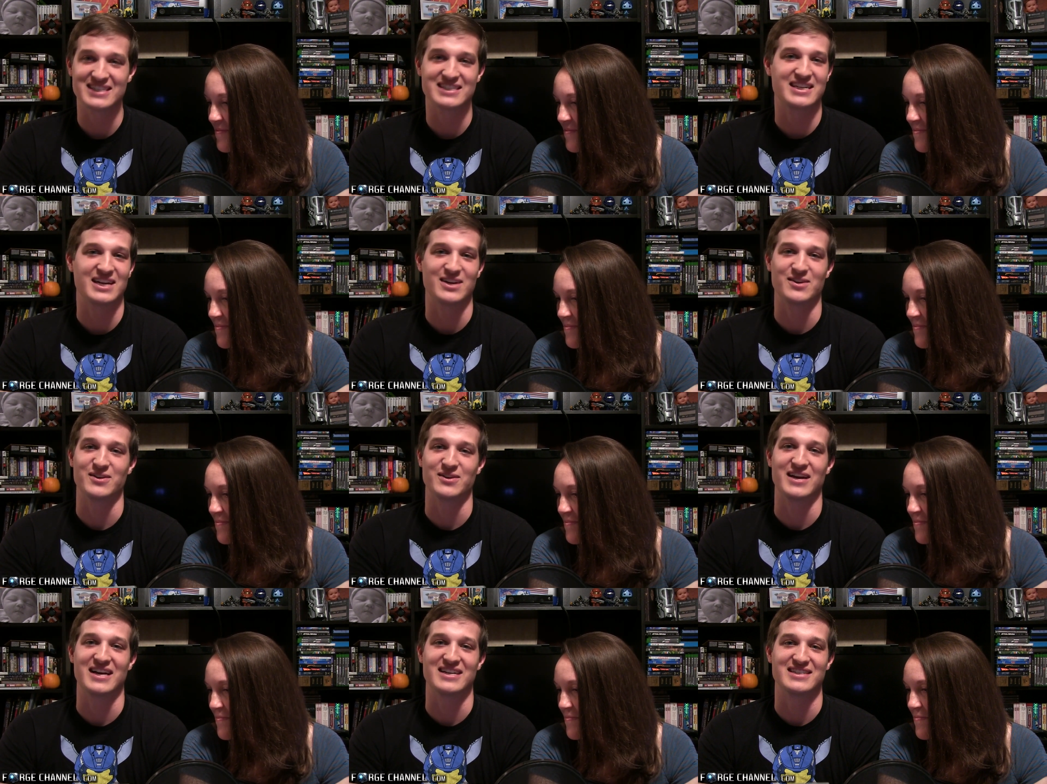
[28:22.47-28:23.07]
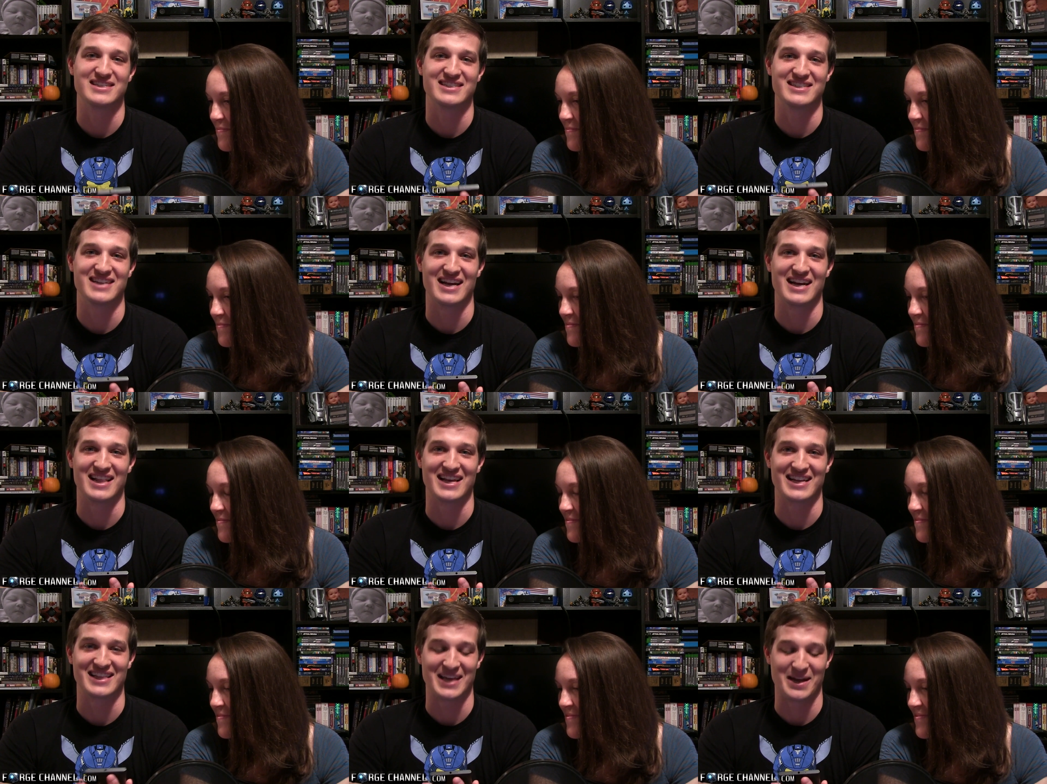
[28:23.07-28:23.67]
Speaker 1: Just telling you guys, she's
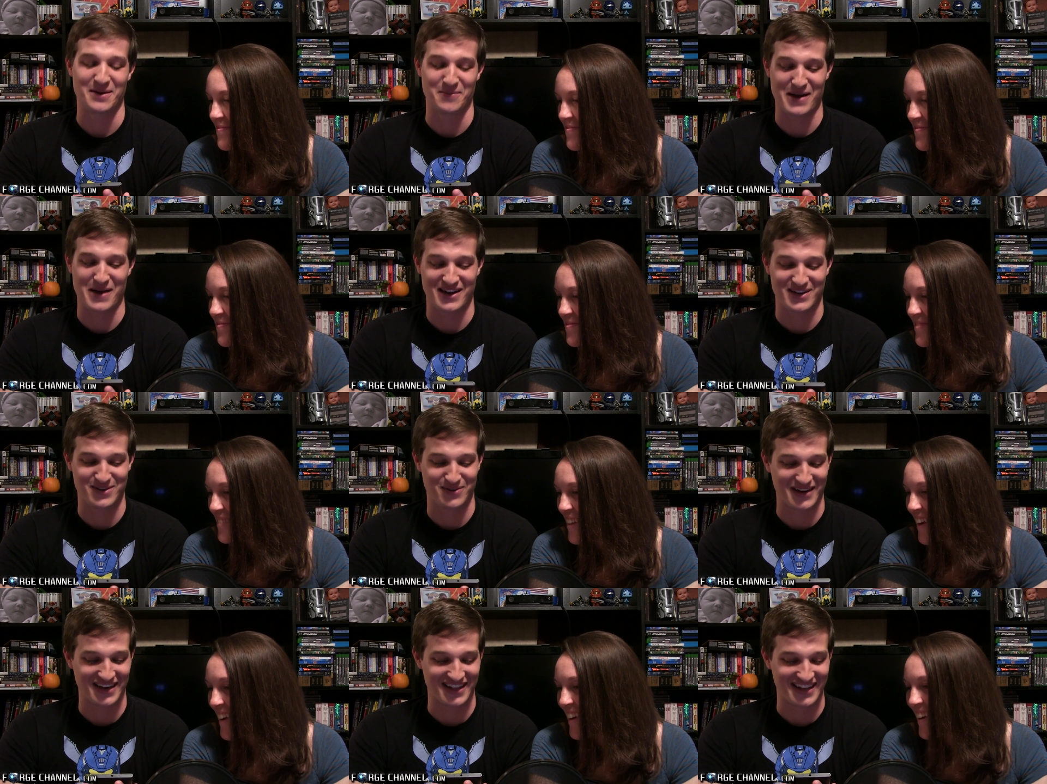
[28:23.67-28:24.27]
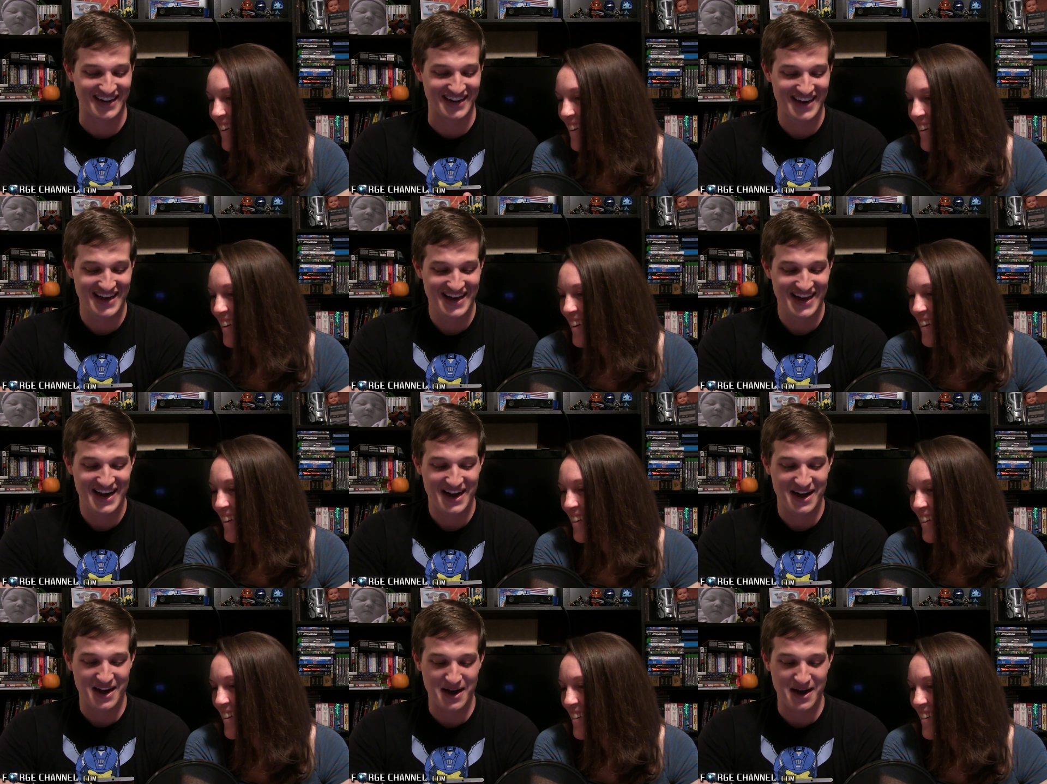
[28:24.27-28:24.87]
not like that about Twilight.